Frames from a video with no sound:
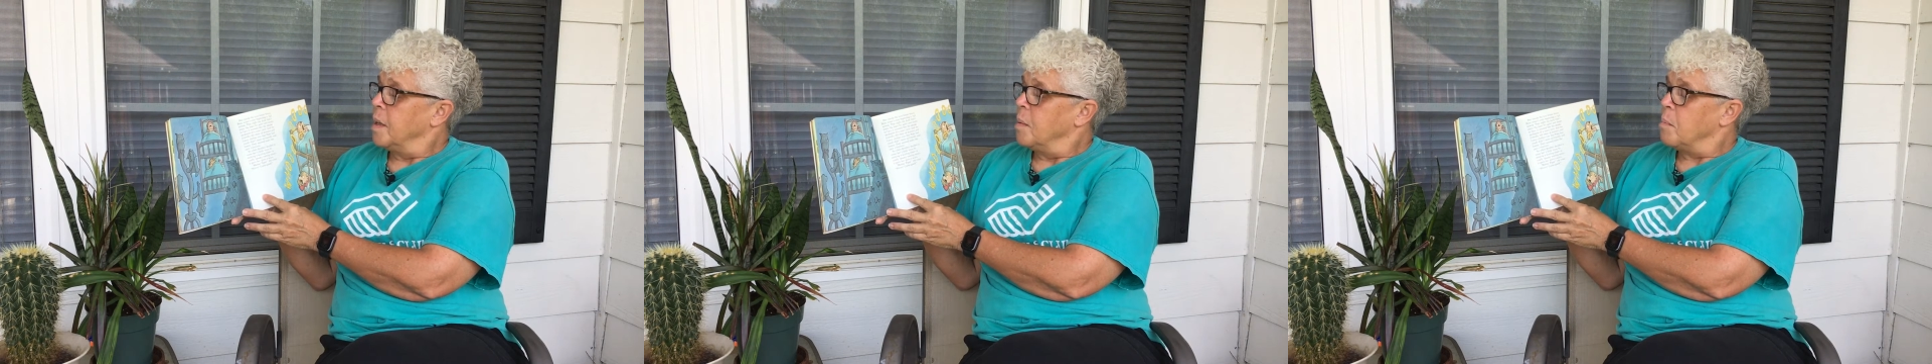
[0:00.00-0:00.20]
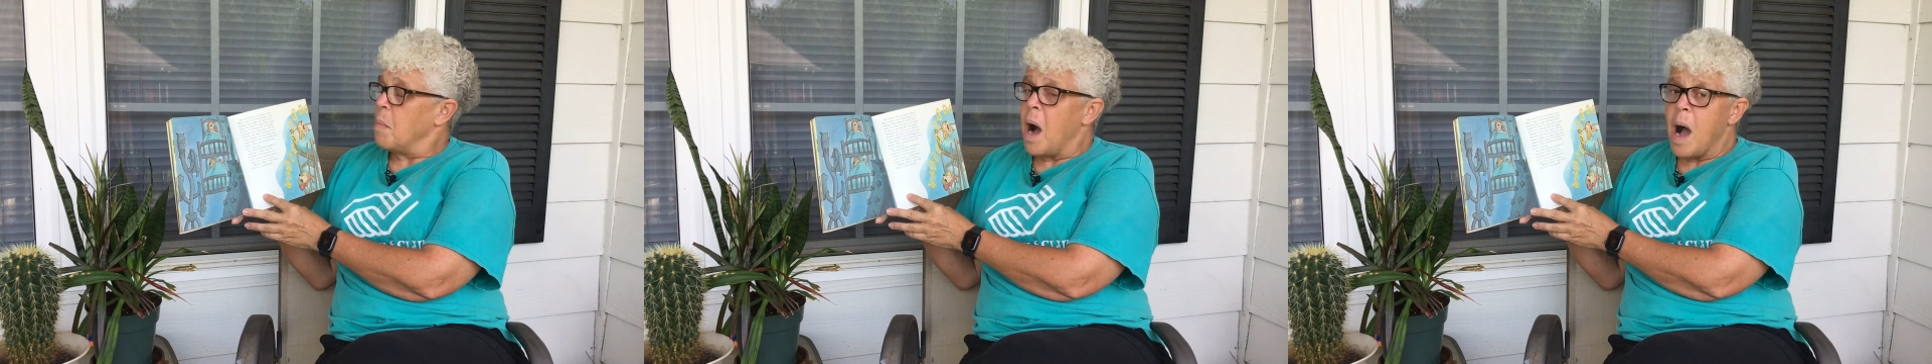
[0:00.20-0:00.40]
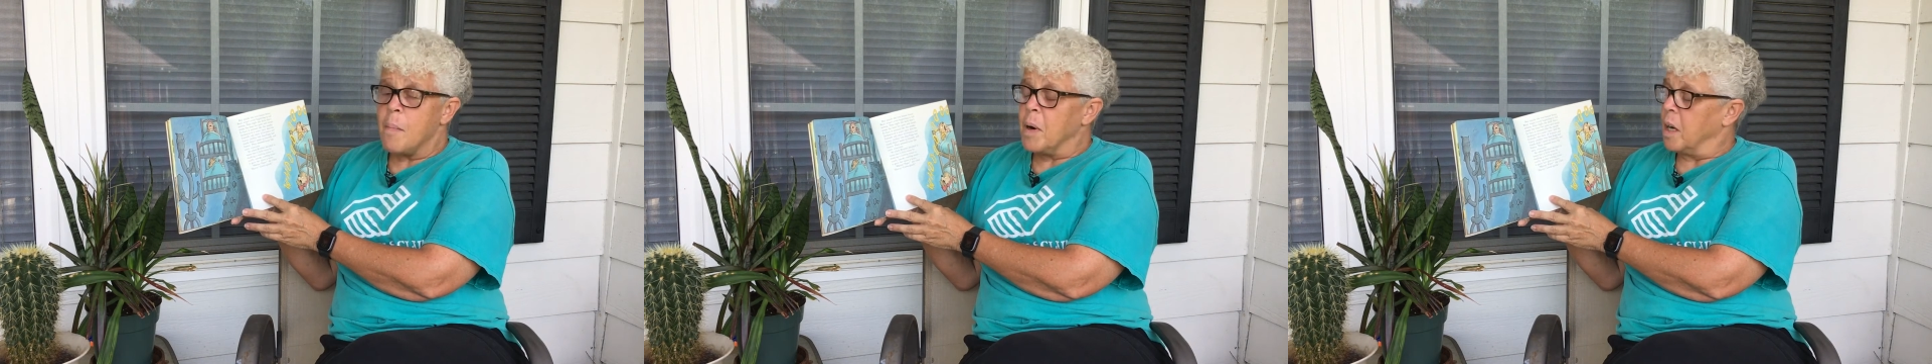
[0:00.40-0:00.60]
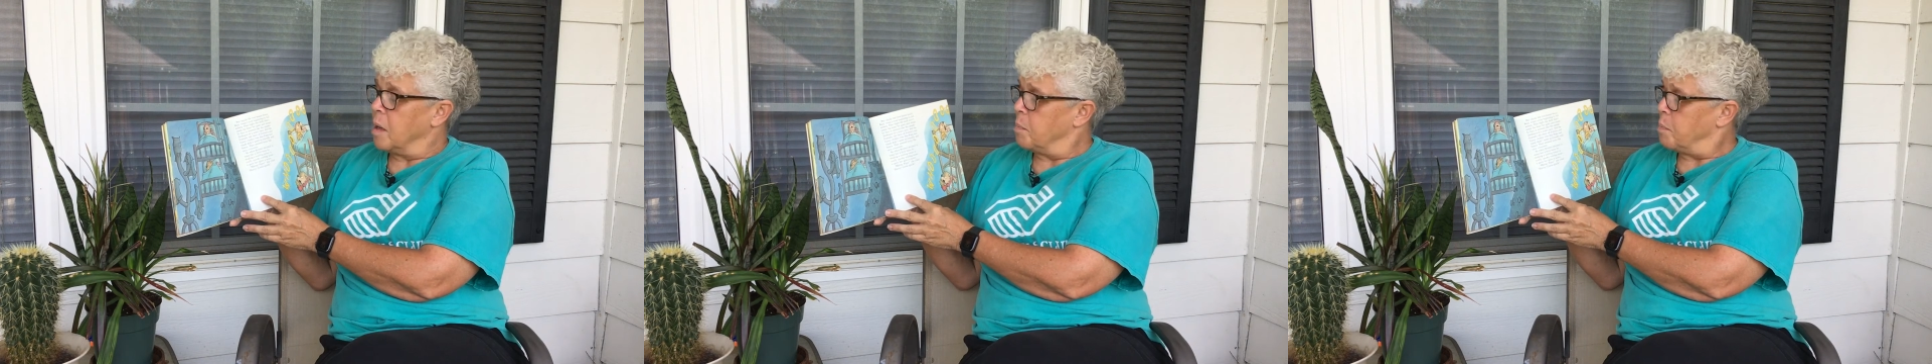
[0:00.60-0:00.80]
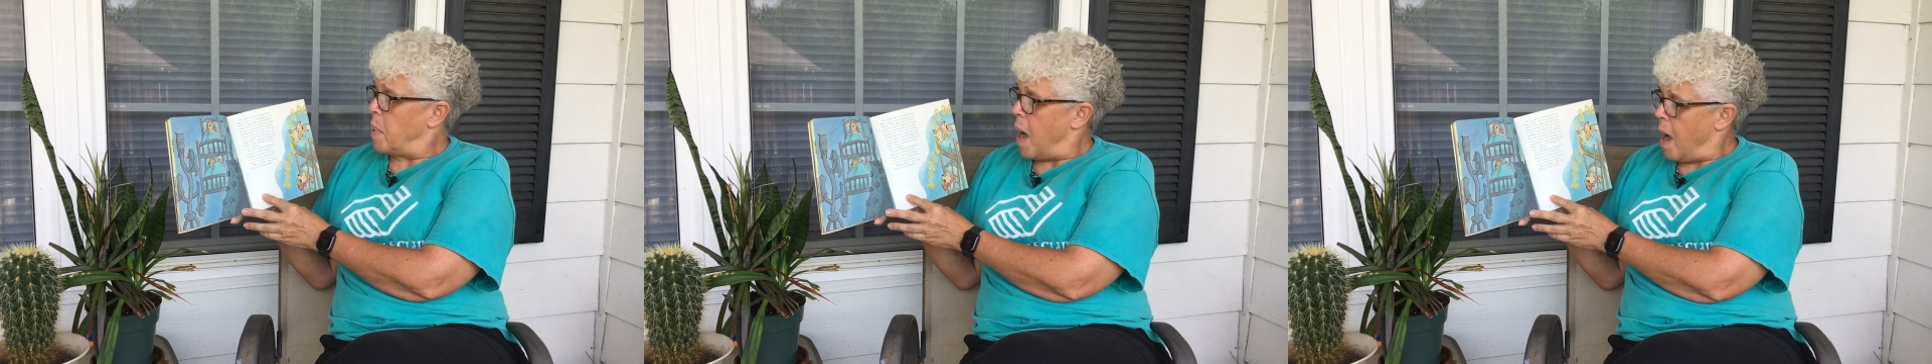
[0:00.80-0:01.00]
Mama,
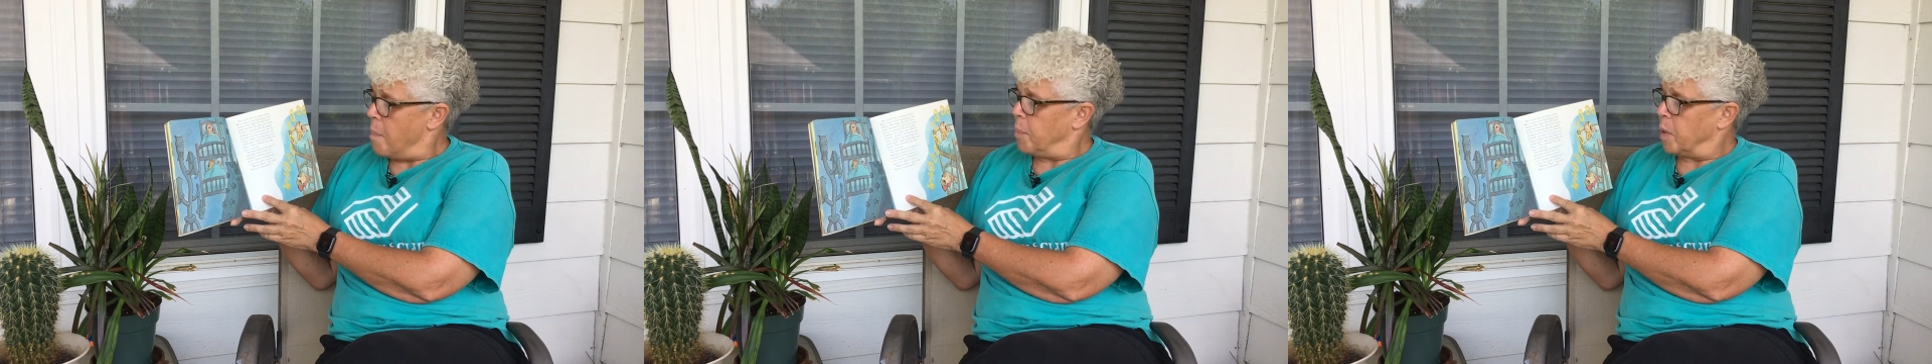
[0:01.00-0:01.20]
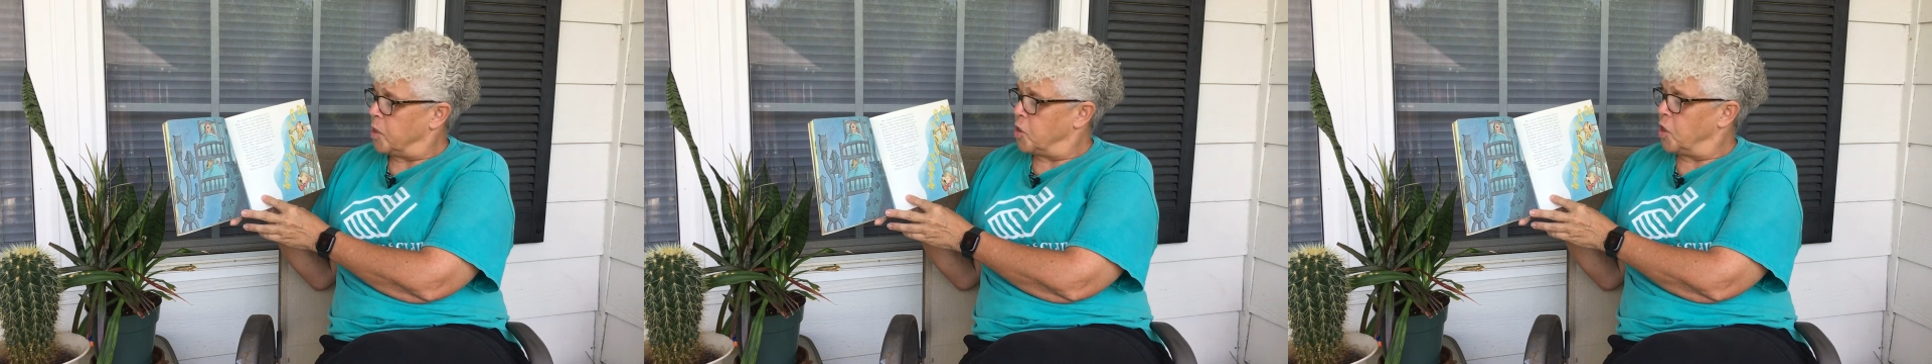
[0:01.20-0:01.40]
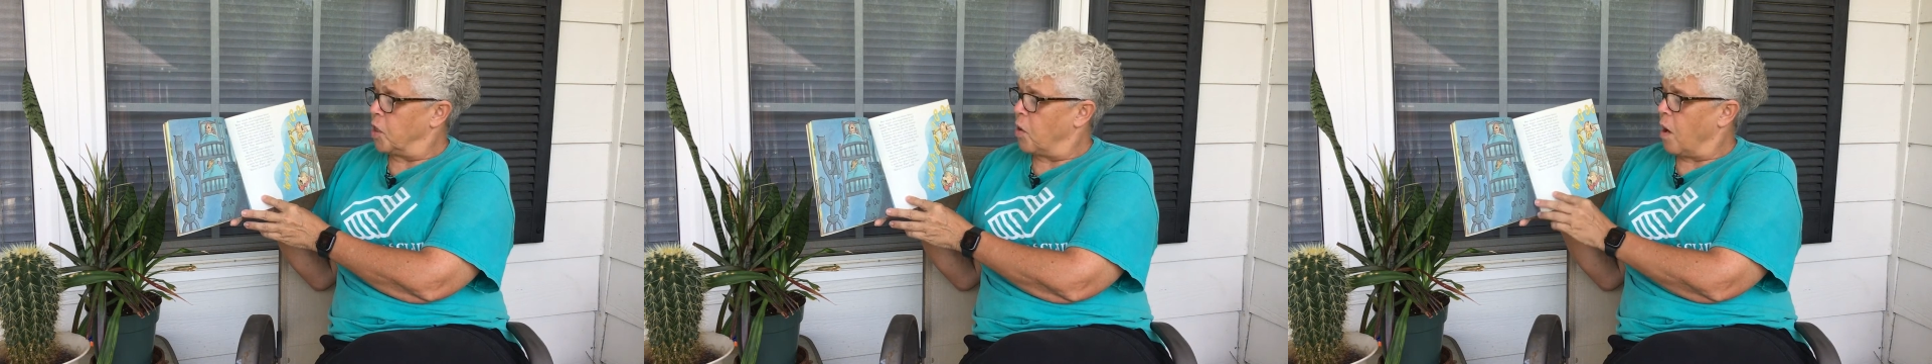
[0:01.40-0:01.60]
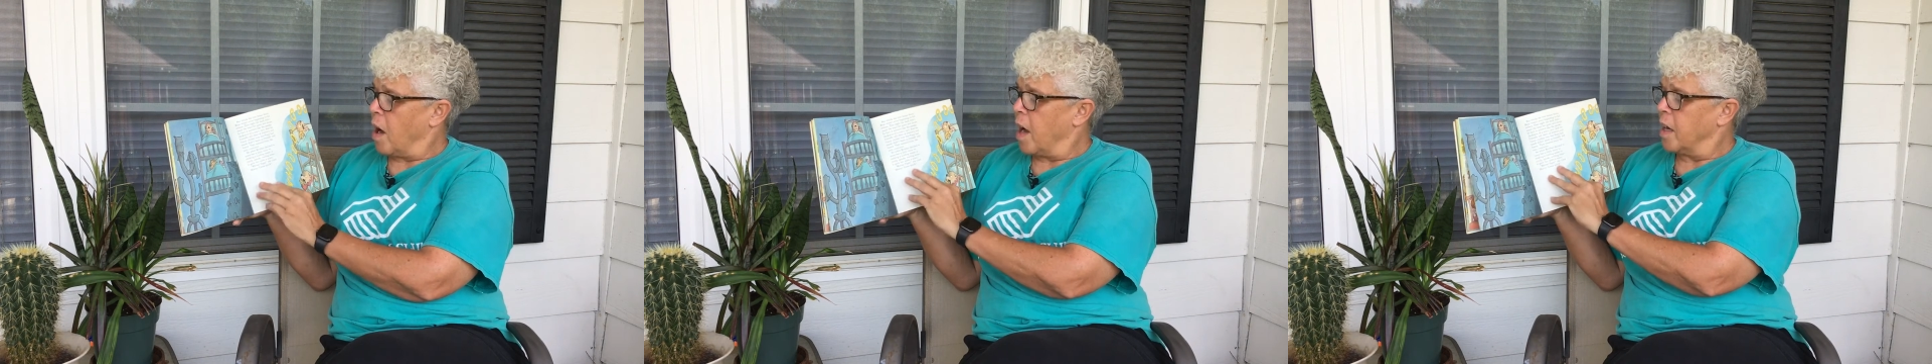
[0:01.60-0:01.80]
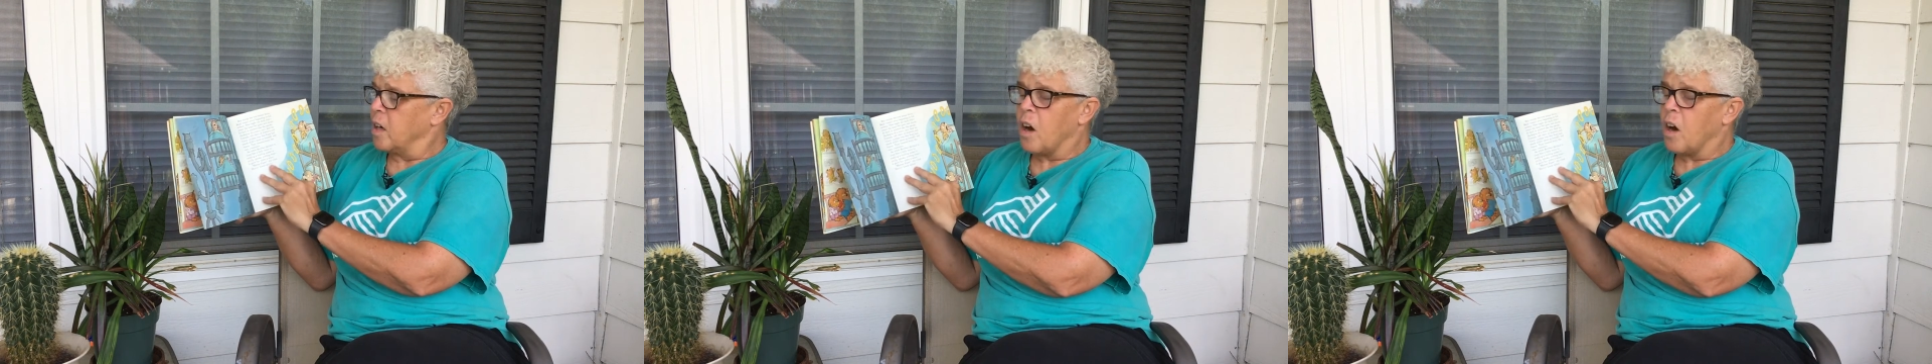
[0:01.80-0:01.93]
Papa, she cried,